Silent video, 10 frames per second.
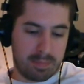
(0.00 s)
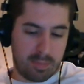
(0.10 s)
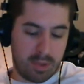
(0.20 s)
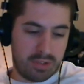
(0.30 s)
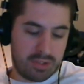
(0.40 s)

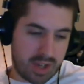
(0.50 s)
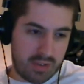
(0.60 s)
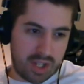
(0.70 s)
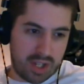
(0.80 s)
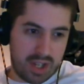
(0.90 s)
it's not
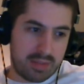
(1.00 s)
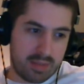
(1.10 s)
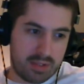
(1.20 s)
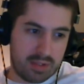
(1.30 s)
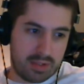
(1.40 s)
running yet,
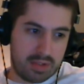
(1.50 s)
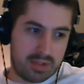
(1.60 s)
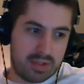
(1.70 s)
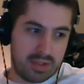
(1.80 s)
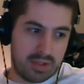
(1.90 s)
so it's
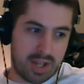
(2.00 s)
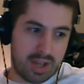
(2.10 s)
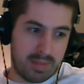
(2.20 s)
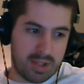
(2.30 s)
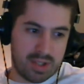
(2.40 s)
still got
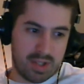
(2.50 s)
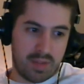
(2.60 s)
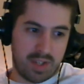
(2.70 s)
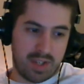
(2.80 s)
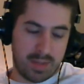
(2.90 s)
a bunch of stuff
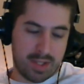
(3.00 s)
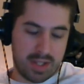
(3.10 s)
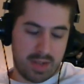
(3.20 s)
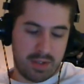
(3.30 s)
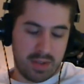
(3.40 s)
that got to be
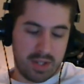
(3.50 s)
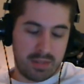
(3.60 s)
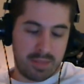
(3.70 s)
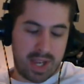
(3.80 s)
stuffed into it.